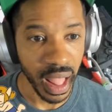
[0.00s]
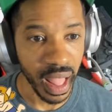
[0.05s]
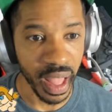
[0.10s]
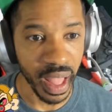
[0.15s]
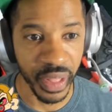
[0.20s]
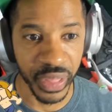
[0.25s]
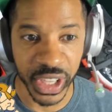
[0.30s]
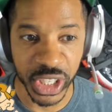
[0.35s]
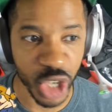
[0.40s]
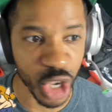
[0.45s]

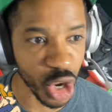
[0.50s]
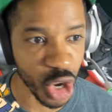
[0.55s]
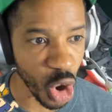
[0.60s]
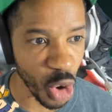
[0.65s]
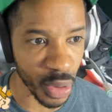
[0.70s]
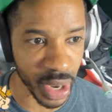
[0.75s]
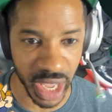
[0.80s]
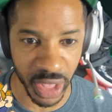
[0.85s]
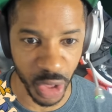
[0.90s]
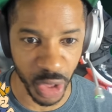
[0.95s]
this could
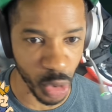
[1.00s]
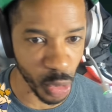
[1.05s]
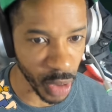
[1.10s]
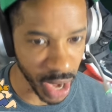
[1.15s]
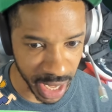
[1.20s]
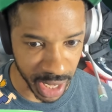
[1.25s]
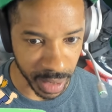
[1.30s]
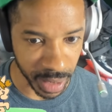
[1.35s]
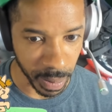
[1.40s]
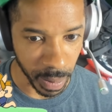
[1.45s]
go either
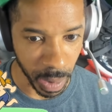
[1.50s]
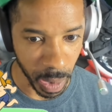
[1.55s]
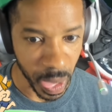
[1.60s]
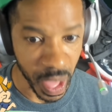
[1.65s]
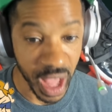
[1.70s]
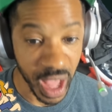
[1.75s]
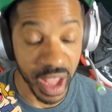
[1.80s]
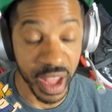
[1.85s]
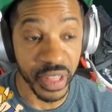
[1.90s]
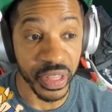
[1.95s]
way.
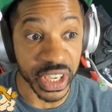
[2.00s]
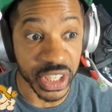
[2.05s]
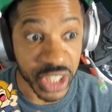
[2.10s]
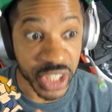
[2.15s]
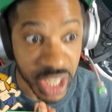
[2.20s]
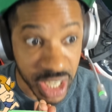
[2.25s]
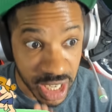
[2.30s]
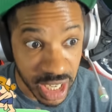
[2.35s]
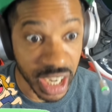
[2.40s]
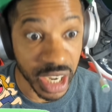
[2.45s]
This
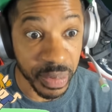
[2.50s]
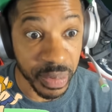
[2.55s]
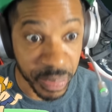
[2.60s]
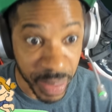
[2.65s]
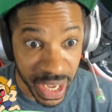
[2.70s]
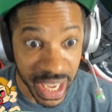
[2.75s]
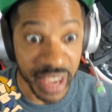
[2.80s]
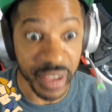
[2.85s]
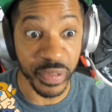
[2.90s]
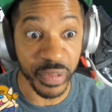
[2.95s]
could
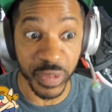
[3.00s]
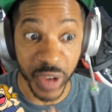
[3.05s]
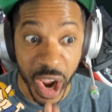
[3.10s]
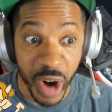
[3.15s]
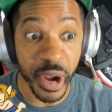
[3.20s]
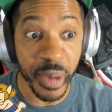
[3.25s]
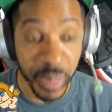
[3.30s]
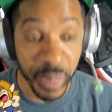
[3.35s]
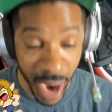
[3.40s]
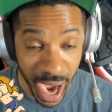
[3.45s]
be
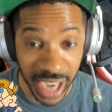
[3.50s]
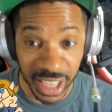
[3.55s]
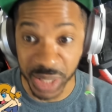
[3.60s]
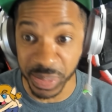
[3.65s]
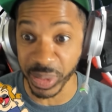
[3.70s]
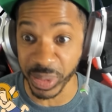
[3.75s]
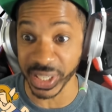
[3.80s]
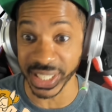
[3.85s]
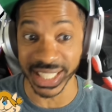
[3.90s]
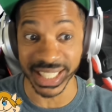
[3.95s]
very
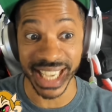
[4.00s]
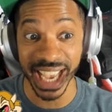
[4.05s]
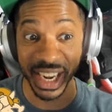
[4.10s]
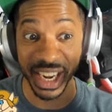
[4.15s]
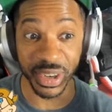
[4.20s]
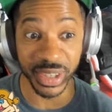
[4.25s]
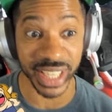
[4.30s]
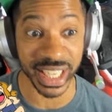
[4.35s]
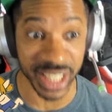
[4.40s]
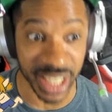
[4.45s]
possible. And
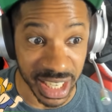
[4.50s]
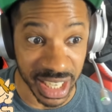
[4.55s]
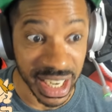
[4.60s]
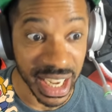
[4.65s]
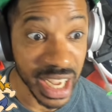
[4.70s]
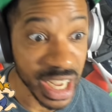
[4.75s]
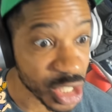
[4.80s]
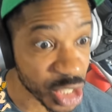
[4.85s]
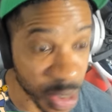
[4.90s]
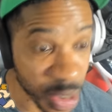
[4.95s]
Nintendo does a
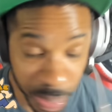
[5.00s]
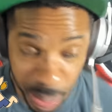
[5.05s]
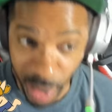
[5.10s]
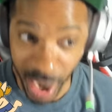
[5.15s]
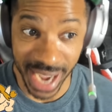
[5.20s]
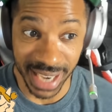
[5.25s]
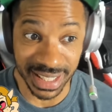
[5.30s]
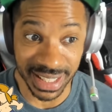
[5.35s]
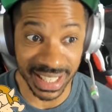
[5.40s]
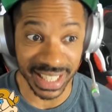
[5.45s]

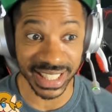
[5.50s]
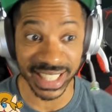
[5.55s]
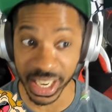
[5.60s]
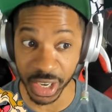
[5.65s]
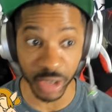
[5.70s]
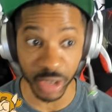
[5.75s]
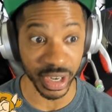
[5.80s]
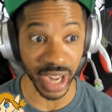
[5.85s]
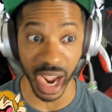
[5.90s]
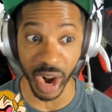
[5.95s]
surprise
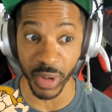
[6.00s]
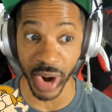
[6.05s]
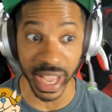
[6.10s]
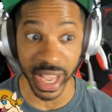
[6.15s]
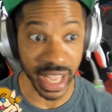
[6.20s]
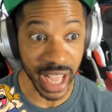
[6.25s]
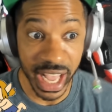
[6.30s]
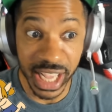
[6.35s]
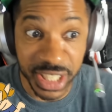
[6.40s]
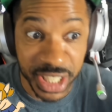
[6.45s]
Nintendo
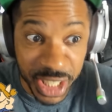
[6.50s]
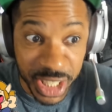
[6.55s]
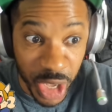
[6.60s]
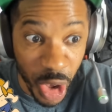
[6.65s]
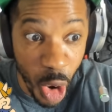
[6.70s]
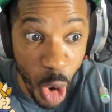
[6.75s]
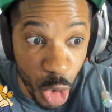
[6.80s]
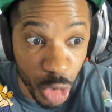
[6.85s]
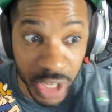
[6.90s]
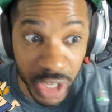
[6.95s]
Direct,
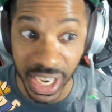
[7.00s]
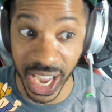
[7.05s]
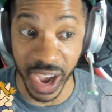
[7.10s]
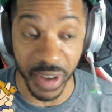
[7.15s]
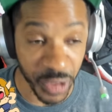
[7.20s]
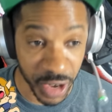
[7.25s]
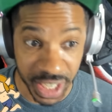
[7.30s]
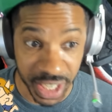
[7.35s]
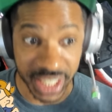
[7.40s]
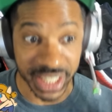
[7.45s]
still holding
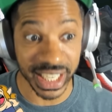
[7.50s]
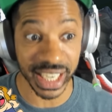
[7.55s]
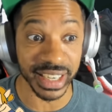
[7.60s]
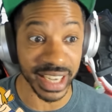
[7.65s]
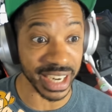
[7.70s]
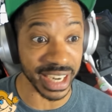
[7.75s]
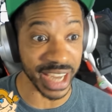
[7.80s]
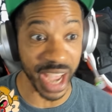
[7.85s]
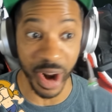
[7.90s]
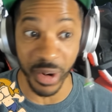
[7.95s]
out for
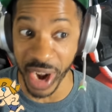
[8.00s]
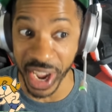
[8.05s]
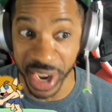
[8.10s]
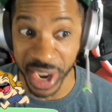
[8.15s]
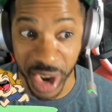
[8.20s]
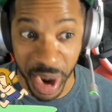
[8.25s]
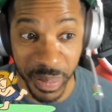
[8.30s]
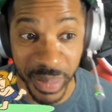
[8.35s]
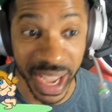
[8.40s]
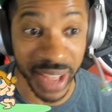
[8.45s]
Nintendo Direct
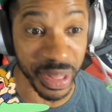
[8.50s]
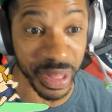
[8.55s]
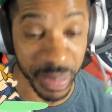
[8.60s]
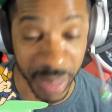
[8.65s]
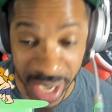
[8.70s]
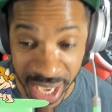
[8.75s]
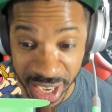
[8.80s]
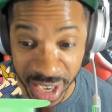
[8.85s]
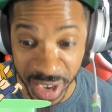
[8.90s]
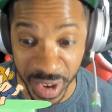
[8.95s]
coming at the
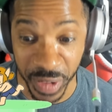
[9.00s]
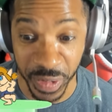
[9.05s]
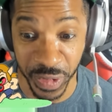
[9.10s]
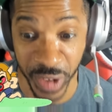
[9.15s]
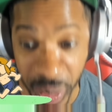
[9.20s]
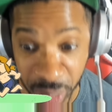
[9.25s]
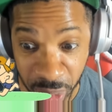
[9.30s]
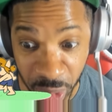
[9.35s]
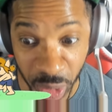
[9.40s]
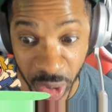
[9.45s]
beginning of
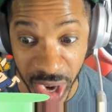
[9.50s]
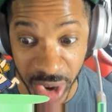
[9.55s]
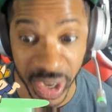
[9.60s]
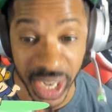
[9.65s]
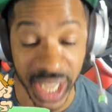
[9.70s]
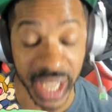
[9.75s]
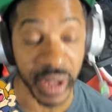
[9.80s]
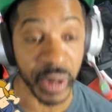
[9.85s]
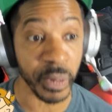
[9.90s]
February